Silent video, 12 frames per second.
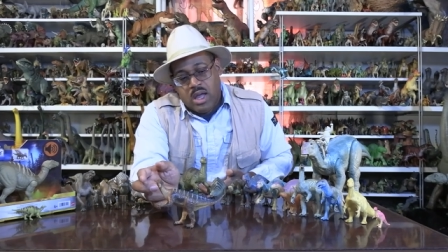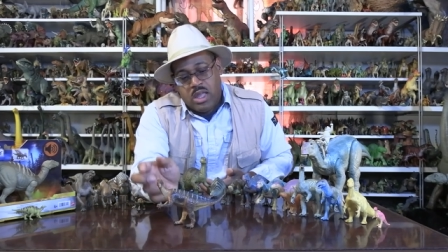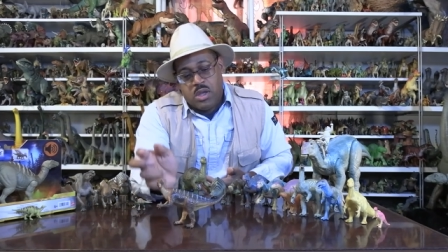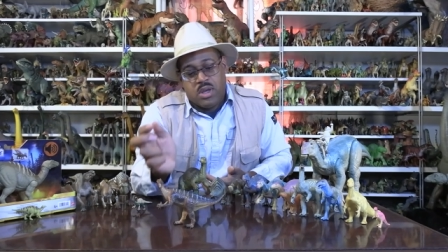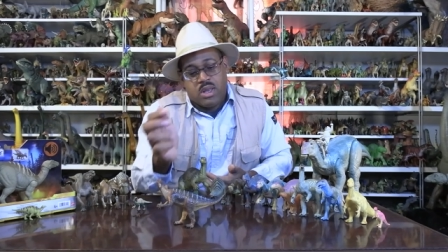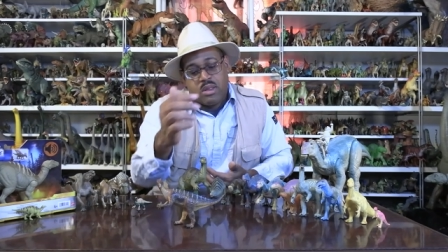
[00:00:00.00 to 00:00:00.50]

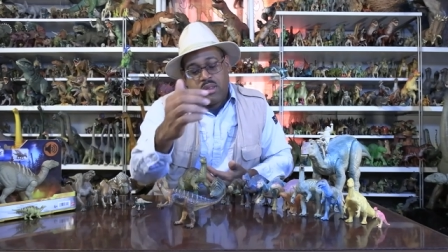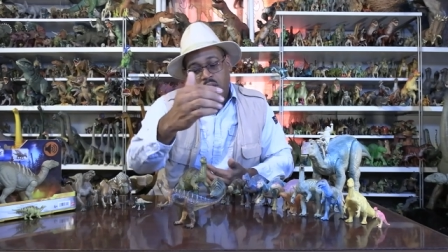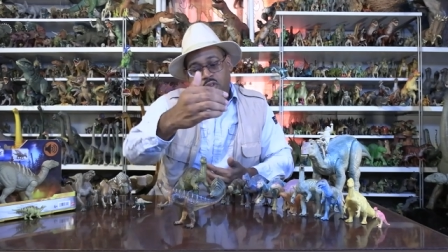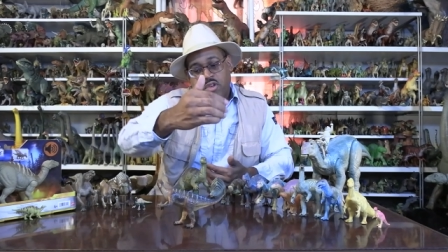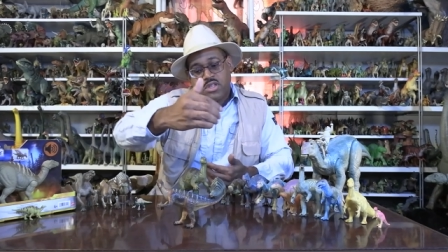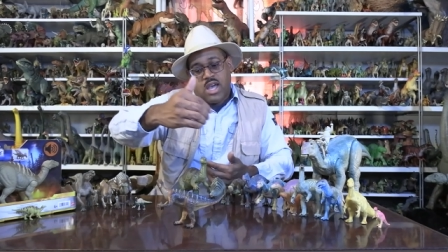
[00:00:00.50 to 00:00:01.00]
you can see
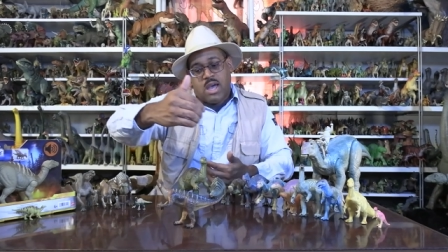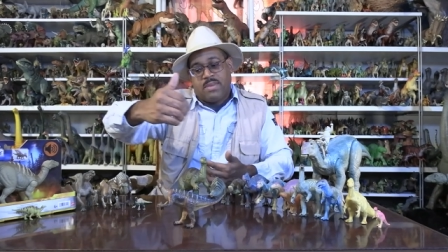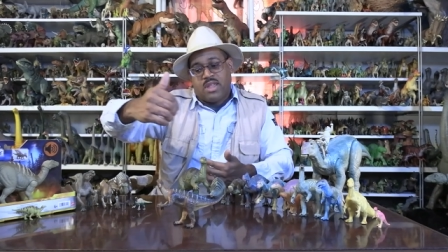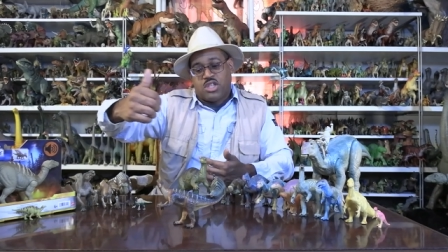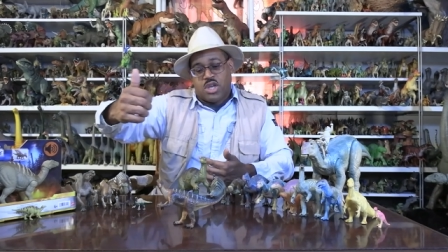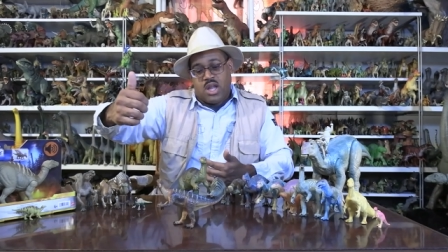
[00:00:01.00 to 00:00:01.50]
every time
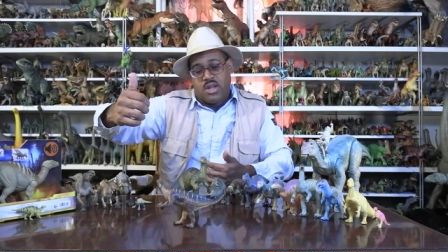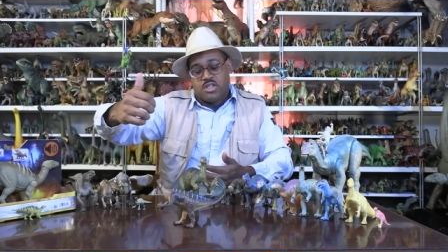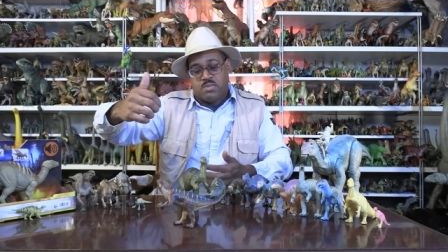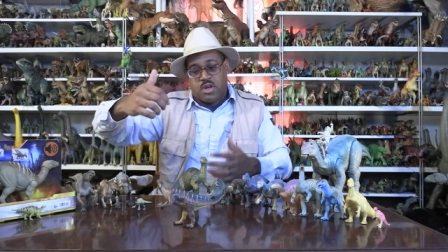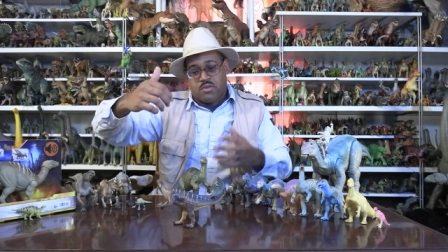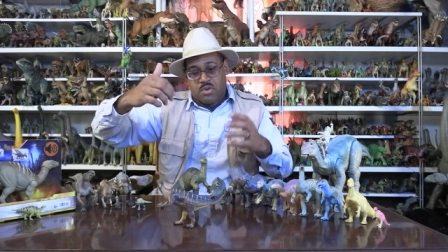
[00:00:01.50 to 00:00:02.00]
they
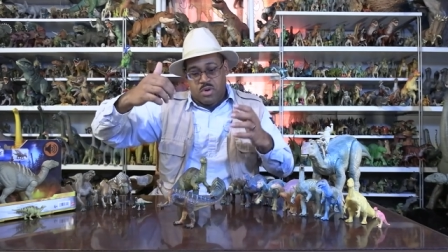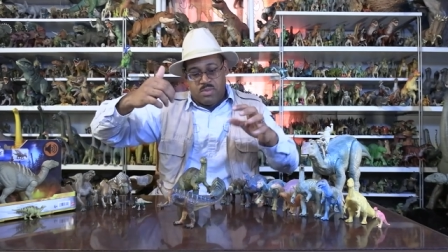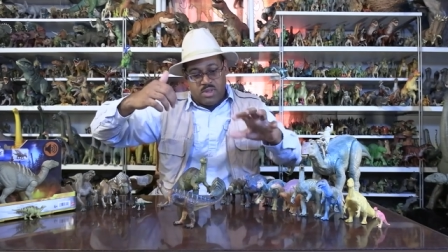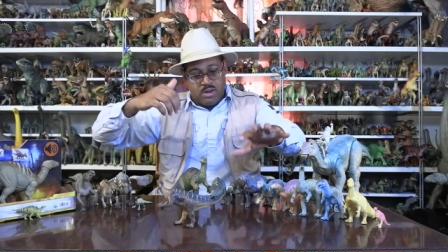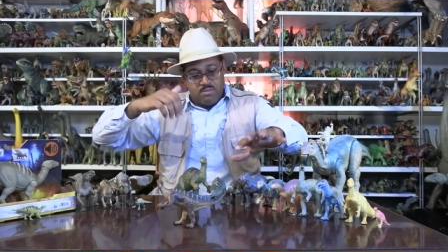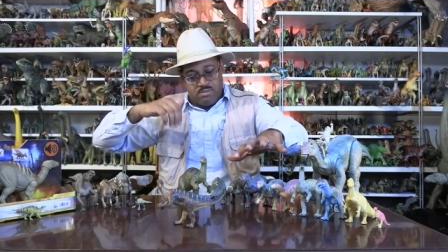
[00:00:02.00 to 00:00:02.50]
change, but over
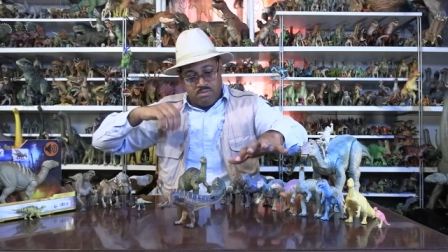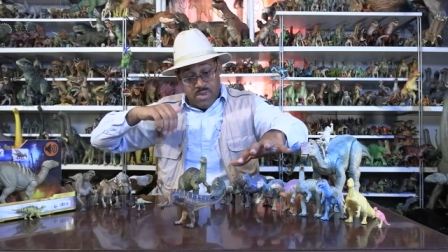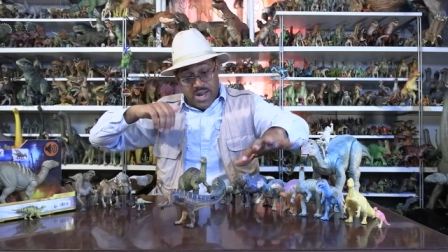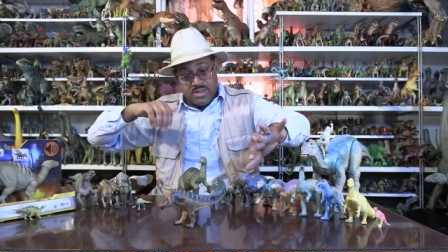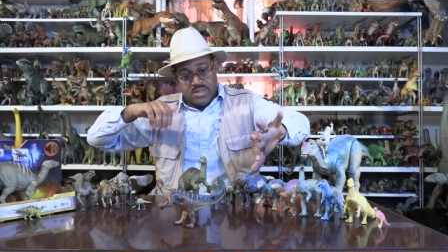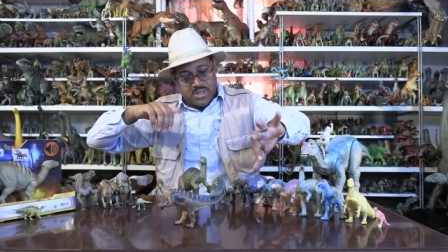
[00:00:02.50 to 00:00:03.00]

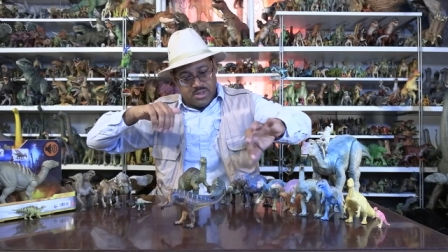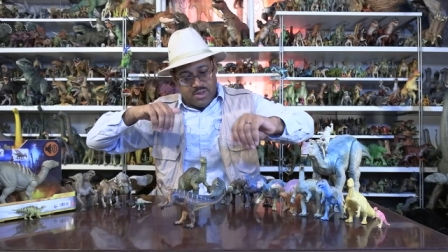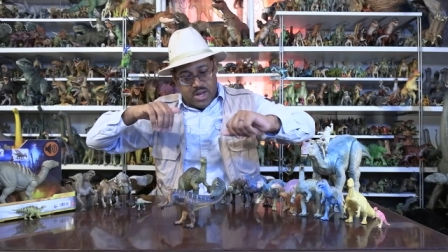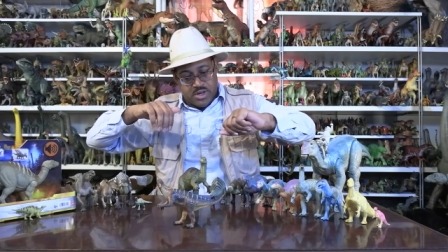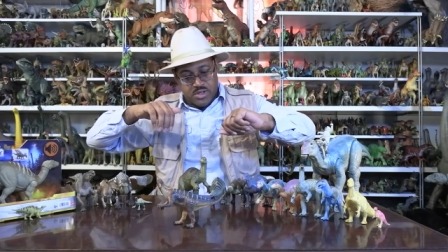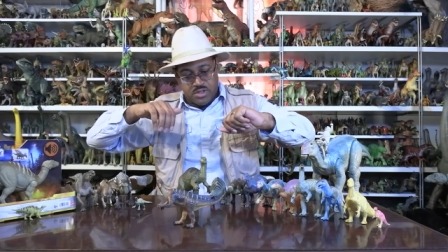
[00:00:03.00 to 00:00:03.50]
minus Disney's
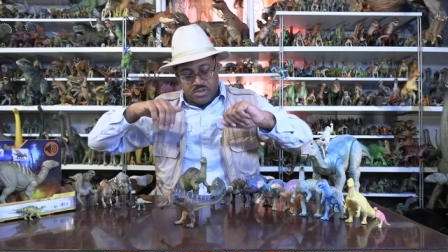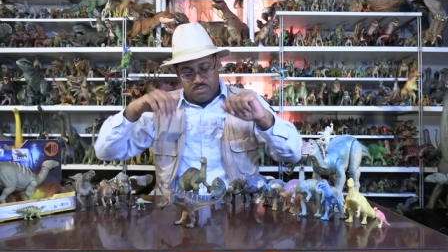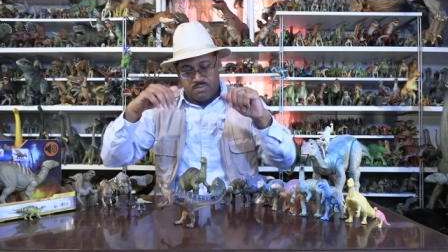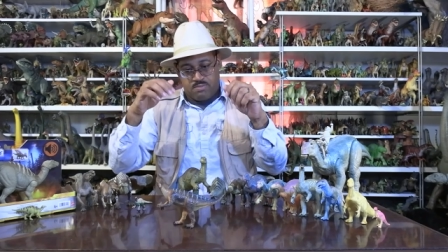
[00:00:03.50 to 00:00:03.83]
characters.